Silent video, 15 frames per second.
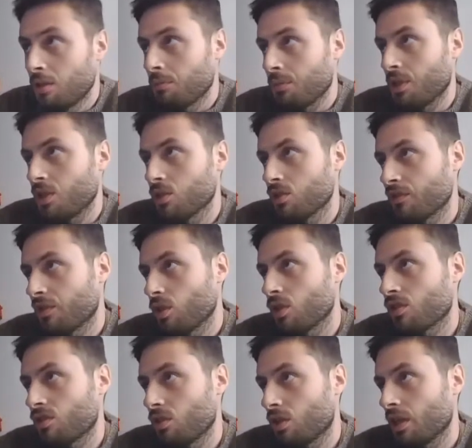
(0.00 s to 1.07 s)
because of
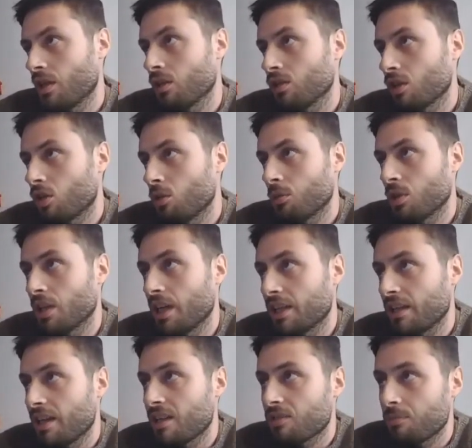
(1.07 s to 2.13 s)
course you cannot accommodate
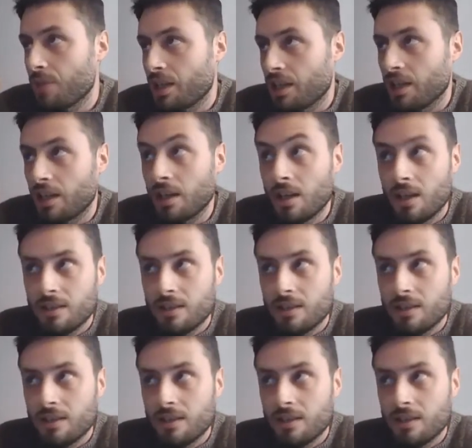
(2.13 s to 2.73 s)
as many